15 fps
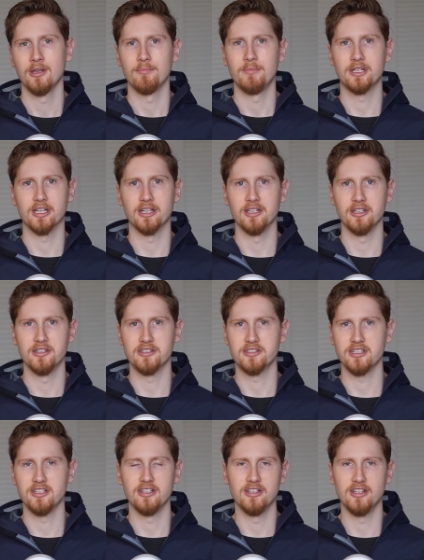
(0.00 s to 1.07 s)
because
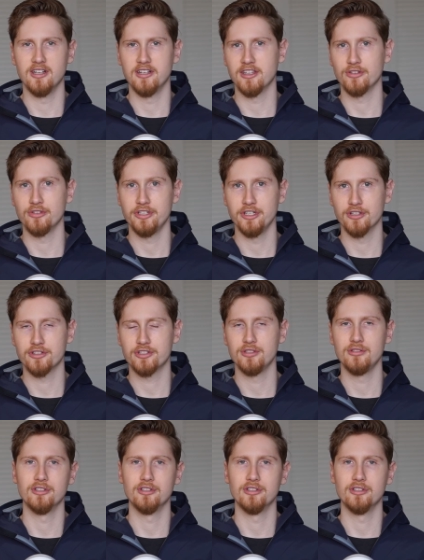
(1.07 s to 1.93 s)
in another year or two,